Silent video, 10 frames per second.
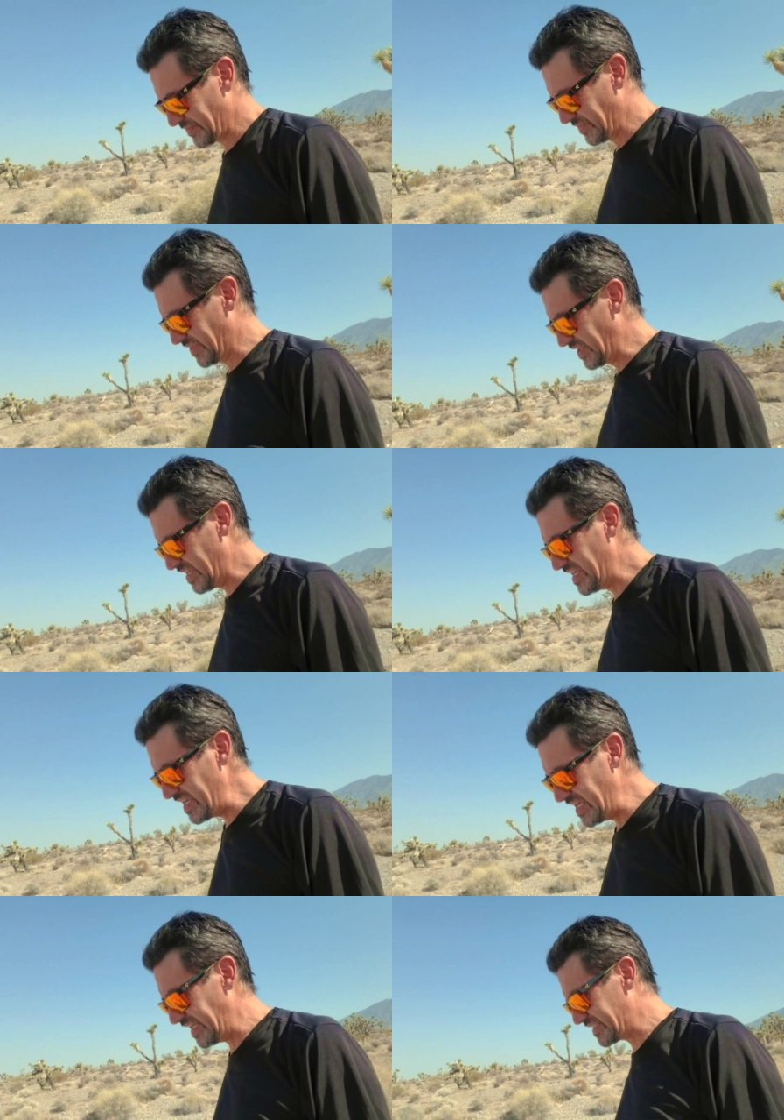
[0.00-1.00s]
the
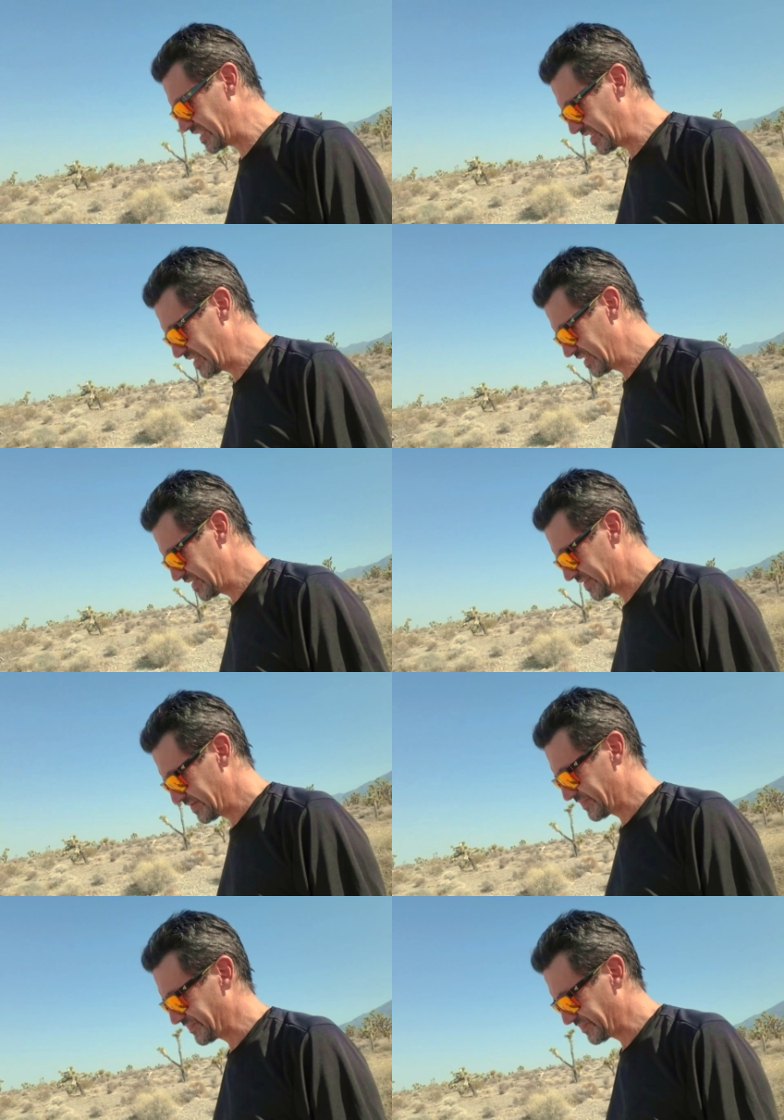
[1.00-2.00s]
heat,
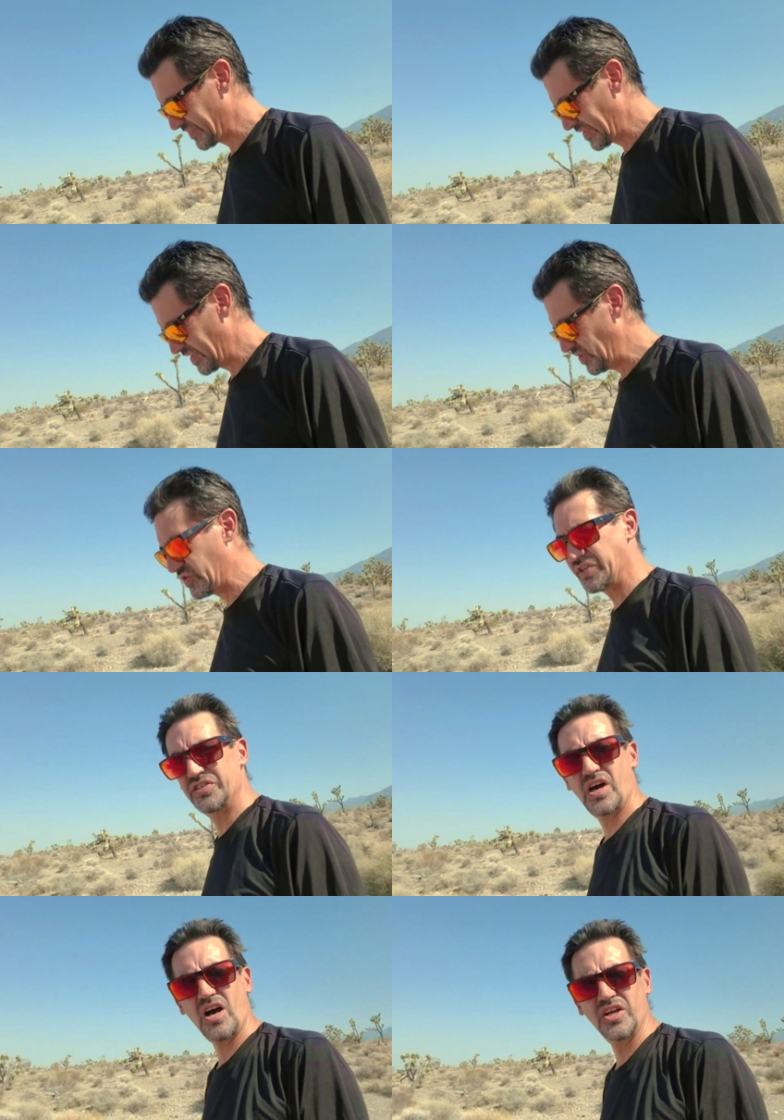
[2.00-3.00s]
you can
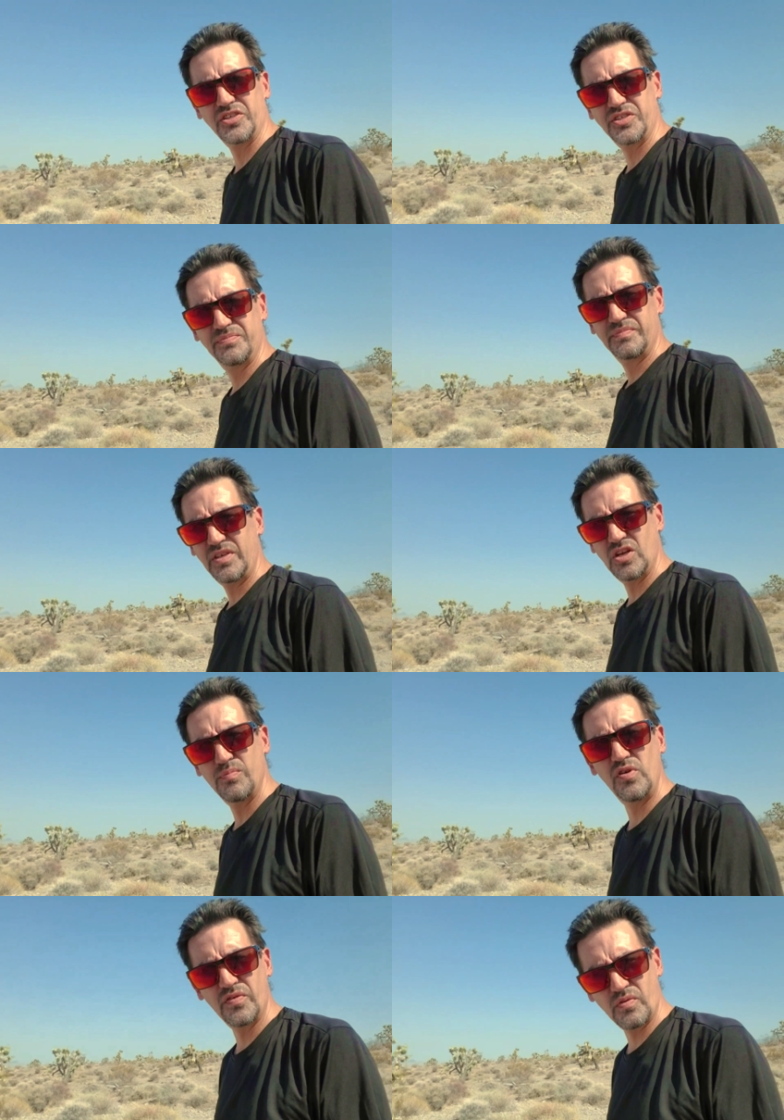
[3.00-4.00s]
dodge. You know, I'm
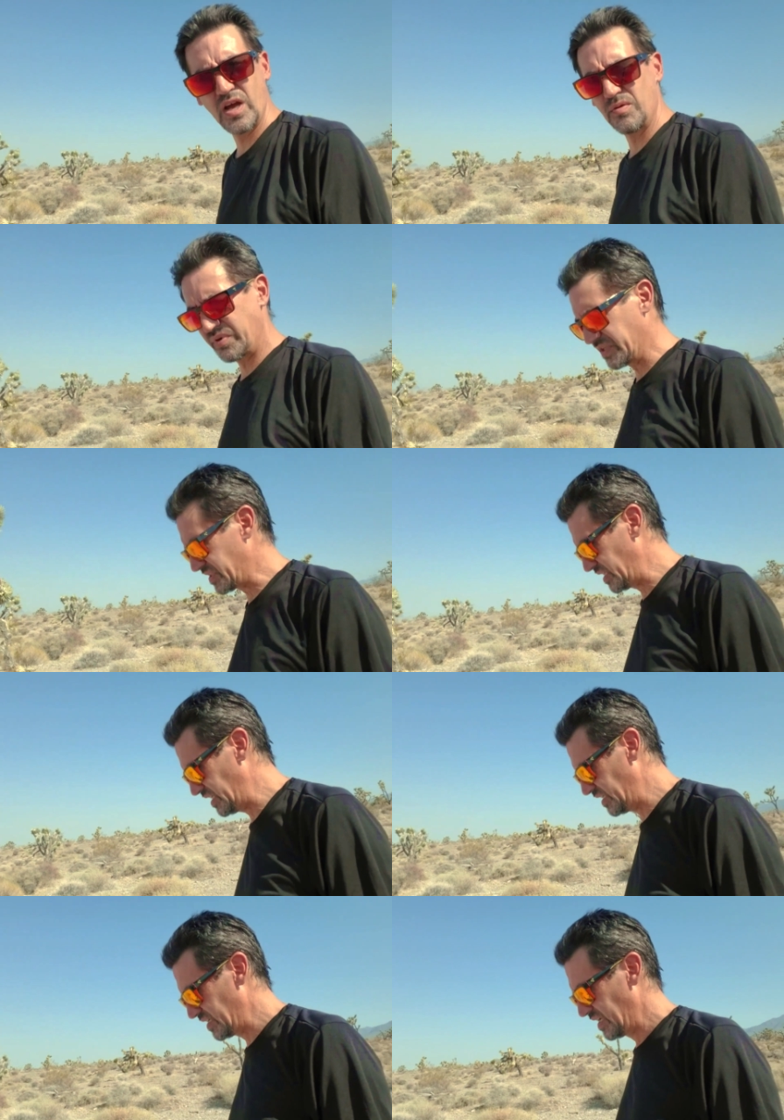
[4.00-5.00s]
moving around because of the
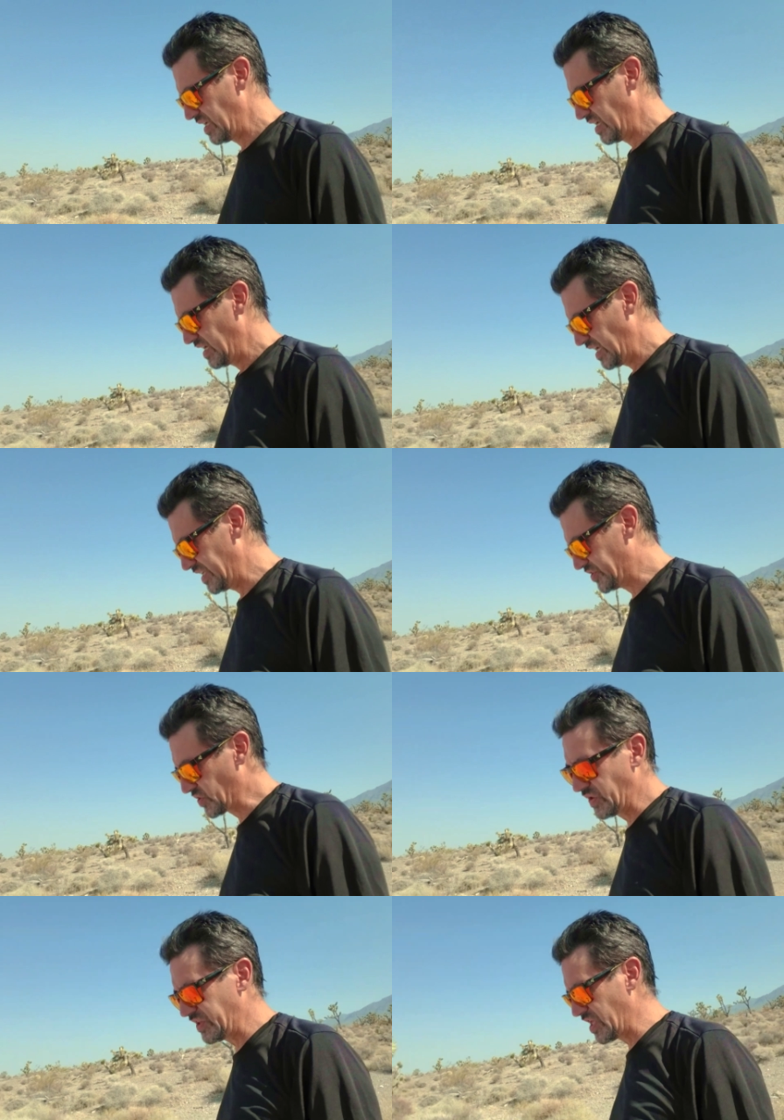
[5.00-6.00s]
heat. And
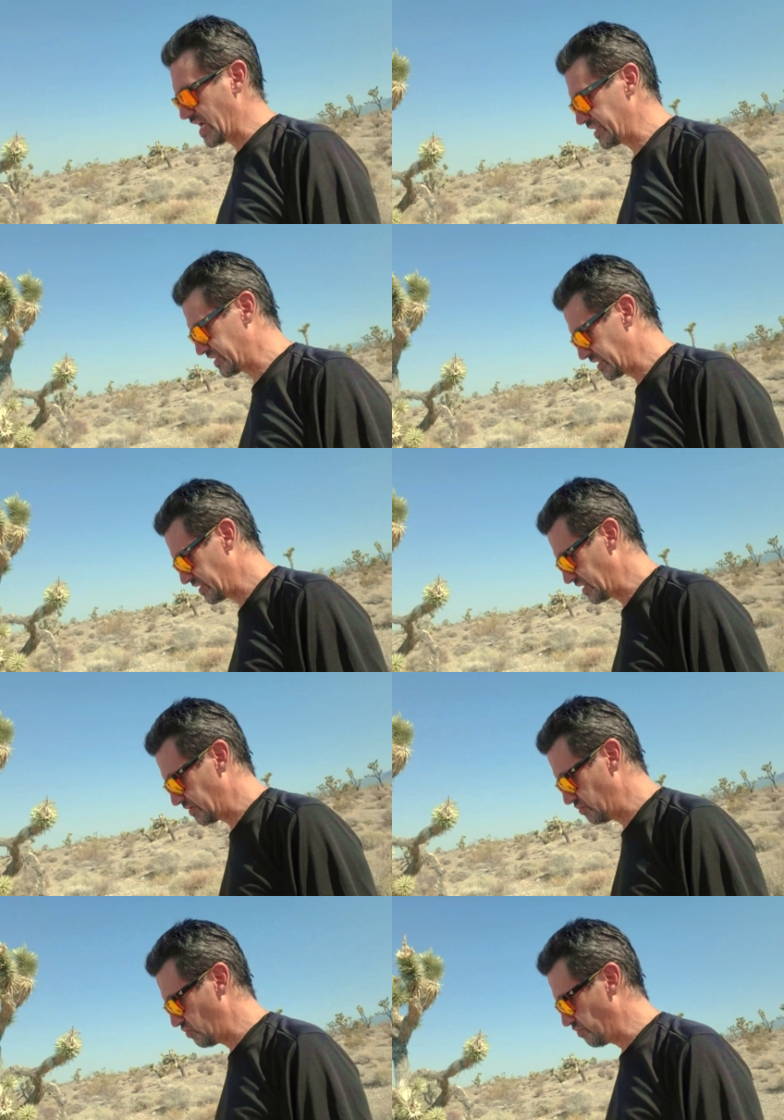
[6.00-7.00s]
during that
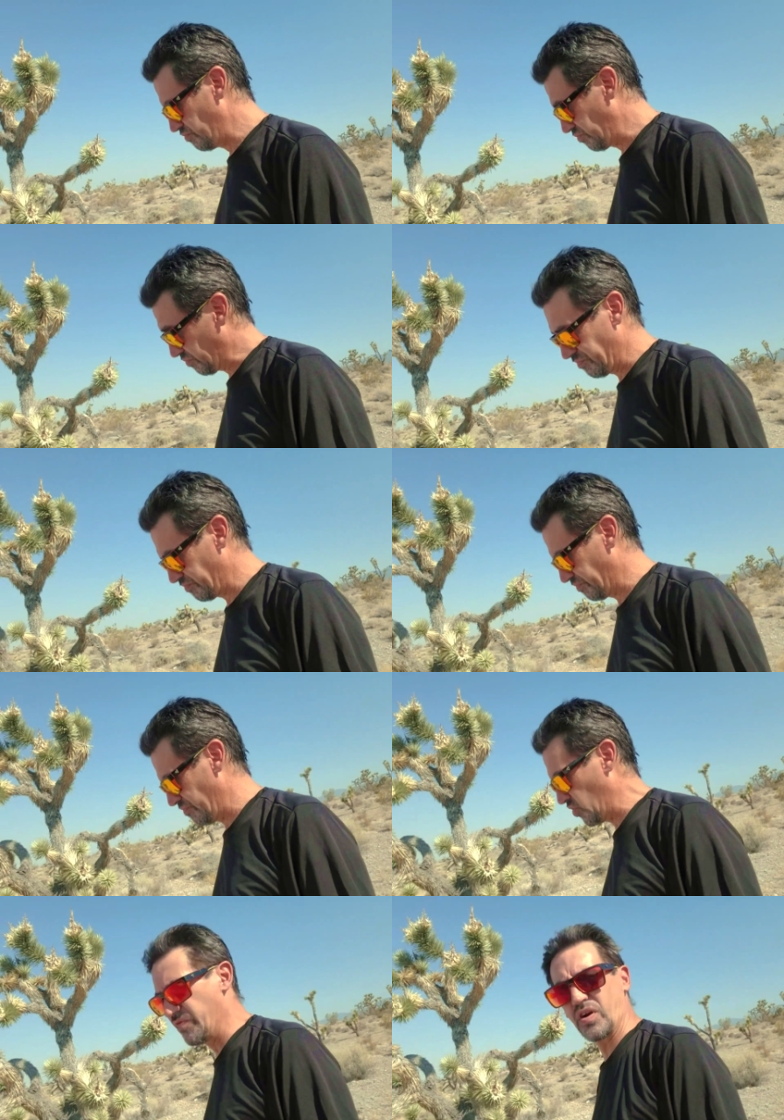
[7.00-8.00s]

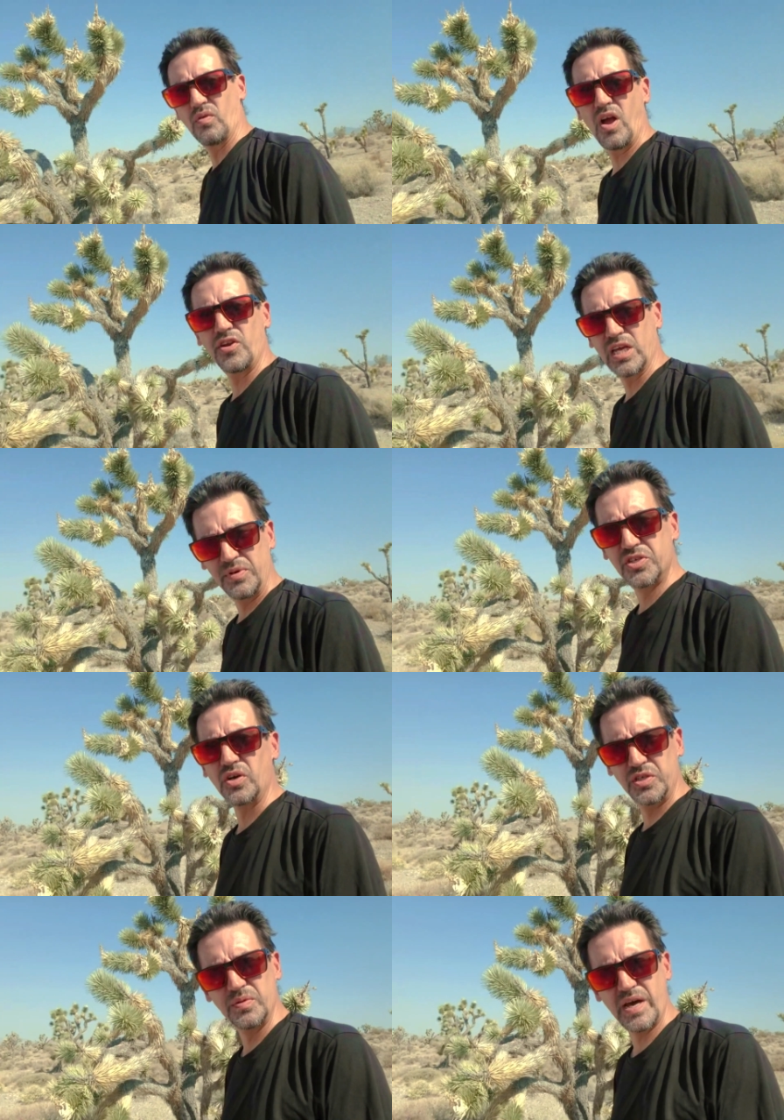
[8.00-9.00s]
moving around, I could be
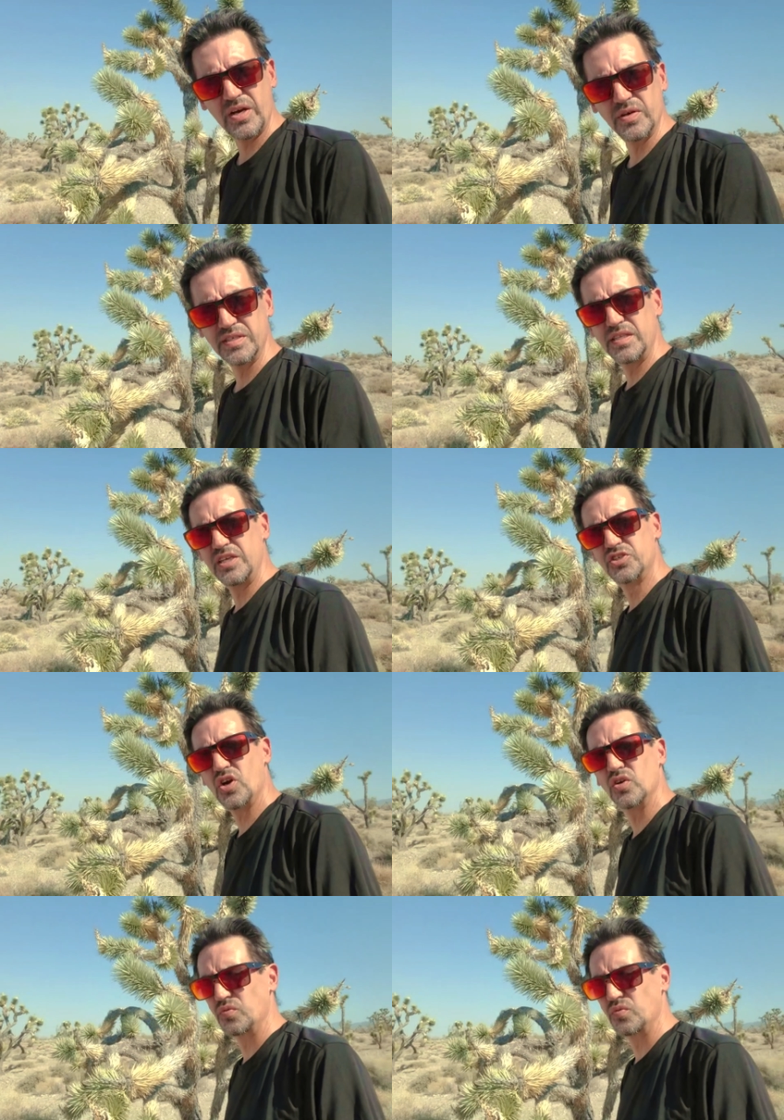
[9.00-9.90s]
charging the batteries, and they charge